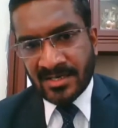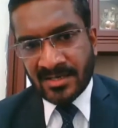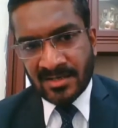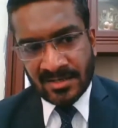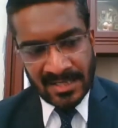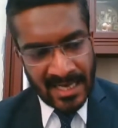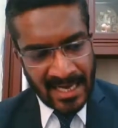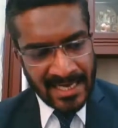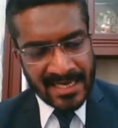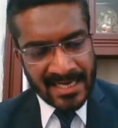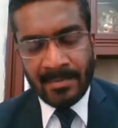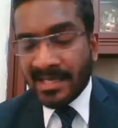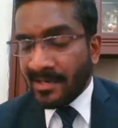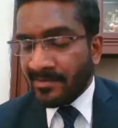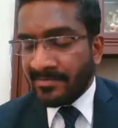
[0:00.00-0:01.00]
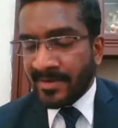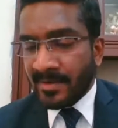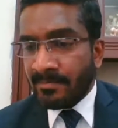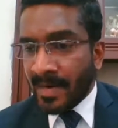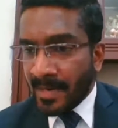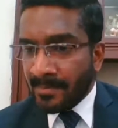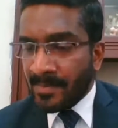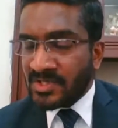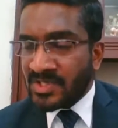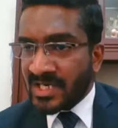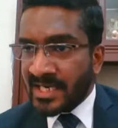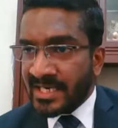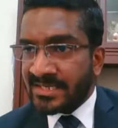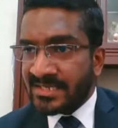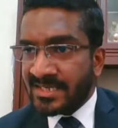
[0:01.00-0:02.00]
So the light emitted from
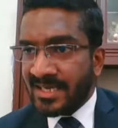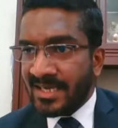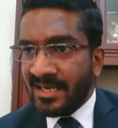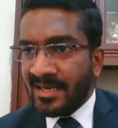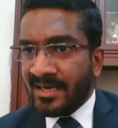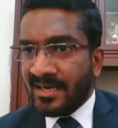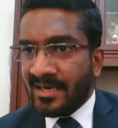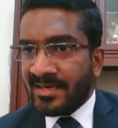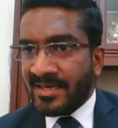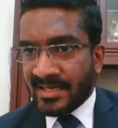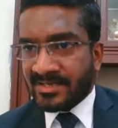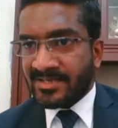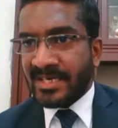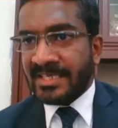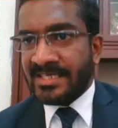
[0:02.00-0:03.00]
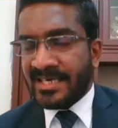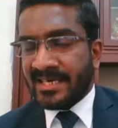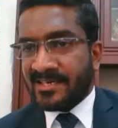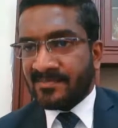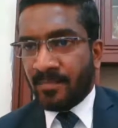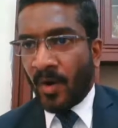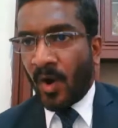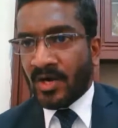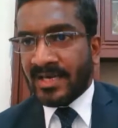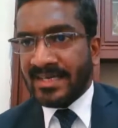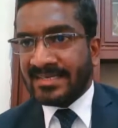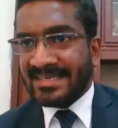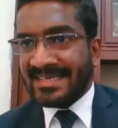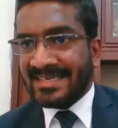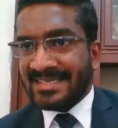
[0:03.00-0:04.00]
barbiturates test region spot
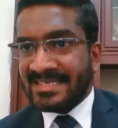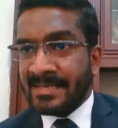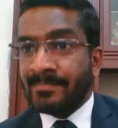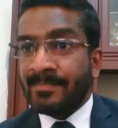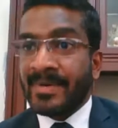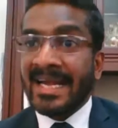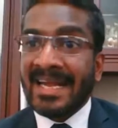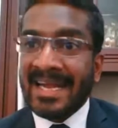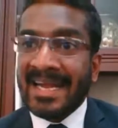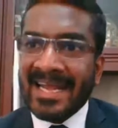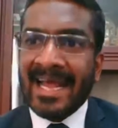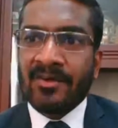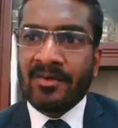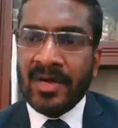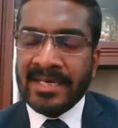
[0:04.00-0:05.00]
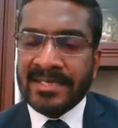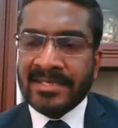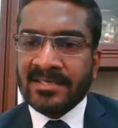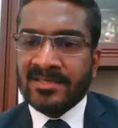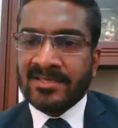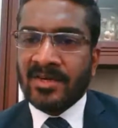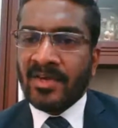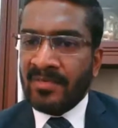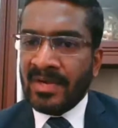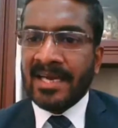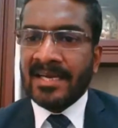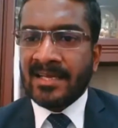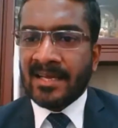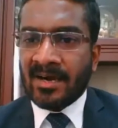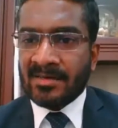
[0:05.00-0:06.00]
is separately calculated. So you will
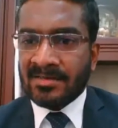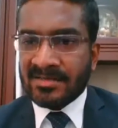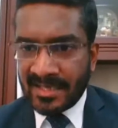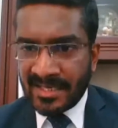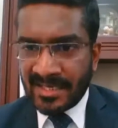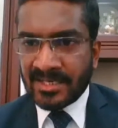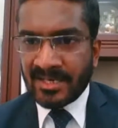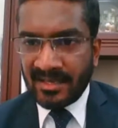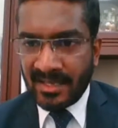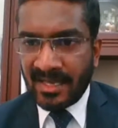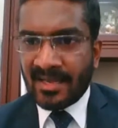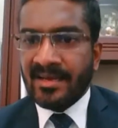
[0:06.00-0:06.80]
get the concentration there.